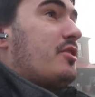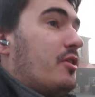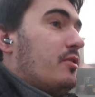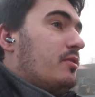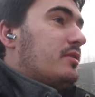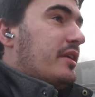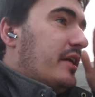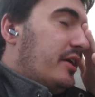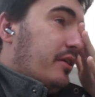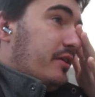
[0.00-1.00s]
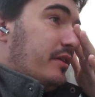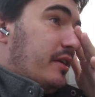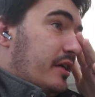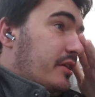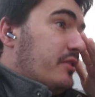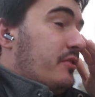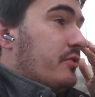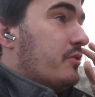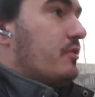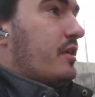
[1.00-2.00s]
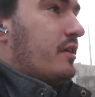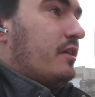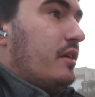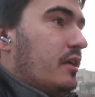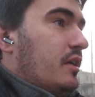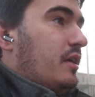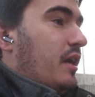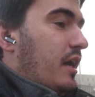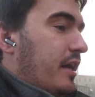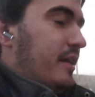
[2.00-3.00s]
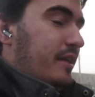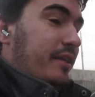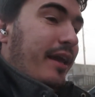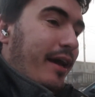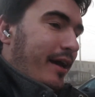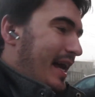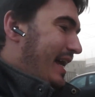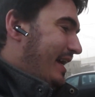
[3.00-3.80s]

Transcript: cold day here in night in New York. And yeah,